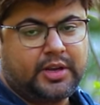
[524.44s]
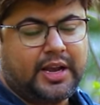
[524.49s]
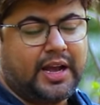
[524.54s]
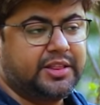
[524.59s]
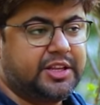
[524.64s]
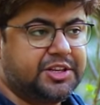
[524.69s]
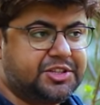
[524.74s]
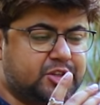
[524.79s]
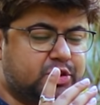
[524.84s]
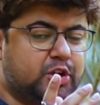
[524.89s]

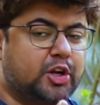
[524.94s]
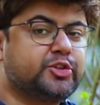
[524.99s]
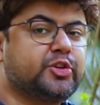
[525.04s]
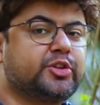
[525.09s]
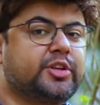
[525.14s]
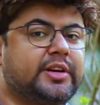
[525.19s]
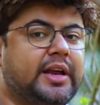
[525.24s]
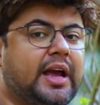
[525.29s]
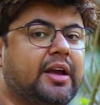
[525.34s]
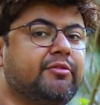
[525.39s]
And this is also
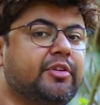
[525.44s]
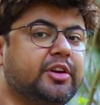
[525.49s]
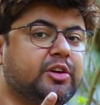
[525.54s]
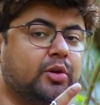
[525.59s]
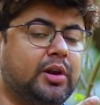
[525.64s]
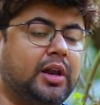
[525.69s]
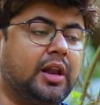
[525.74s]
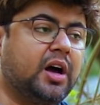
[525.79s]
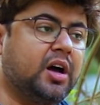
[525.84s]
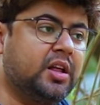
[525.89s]
the time when
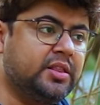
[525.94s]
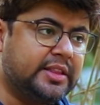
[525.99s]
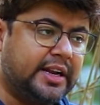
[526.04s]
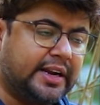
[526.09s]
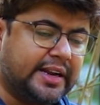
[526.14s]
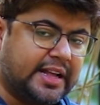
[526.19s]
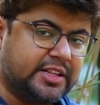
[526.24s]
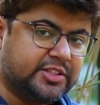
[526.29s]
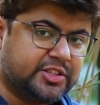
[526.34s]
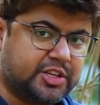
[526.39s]
you learn
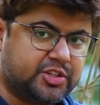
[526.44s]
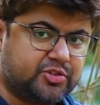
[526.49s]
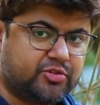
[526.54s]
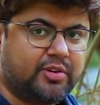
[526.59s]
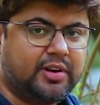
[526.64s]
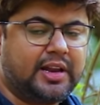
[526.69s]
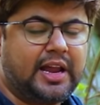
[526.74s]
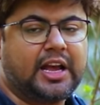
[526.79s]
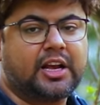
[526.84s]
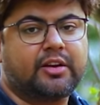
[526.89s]
that
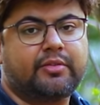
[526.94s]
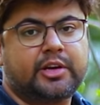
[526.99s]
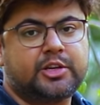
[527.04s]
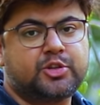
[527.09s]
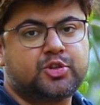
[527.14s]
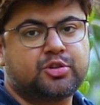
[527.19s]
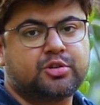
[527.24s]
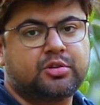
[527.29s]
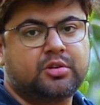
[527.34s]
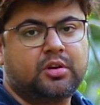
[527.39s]
ancestral
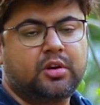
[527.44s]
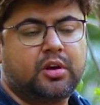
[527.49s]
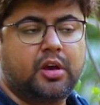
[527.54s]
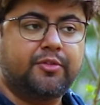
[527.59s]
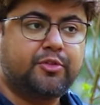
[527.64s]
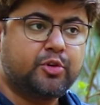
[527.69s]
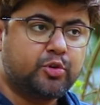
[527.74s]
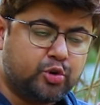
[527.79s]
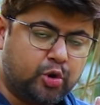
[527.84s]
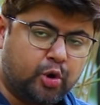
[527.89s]
language
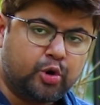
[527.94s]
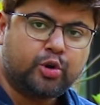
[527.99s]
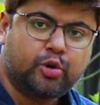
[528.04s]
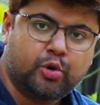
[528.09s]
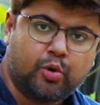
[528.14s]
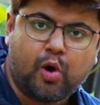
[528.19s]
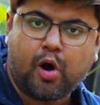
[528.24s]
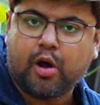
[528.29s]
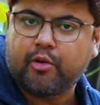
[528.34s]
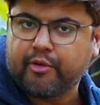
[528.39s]
if you don't
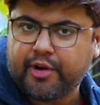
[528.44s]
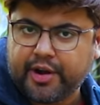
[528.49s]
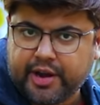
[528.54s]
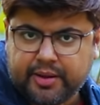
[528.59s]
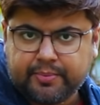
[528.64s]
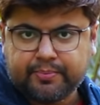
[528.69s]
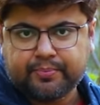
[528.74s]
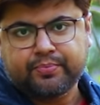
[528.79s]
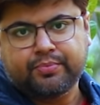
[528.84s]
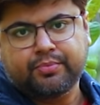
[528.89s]
know already.